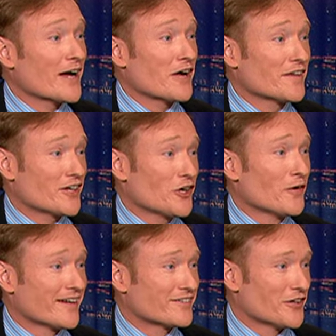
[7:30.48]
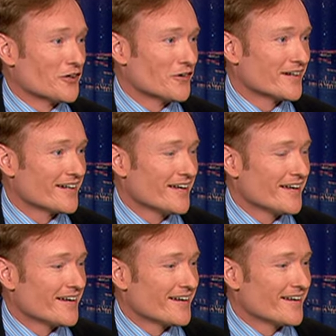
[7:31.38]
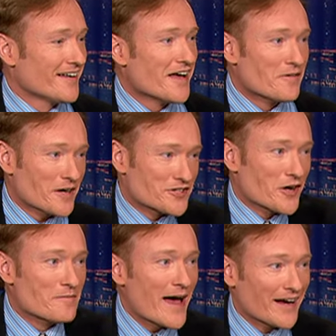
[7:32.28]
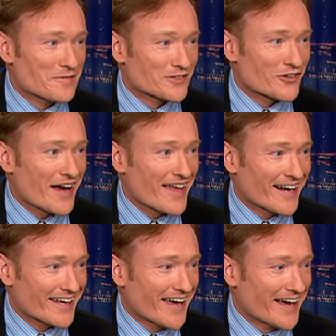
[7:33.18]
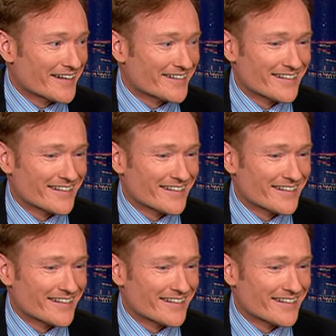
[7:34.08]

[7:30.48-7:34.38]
back on the queuing, too. Why don't you go back and we'll try that again?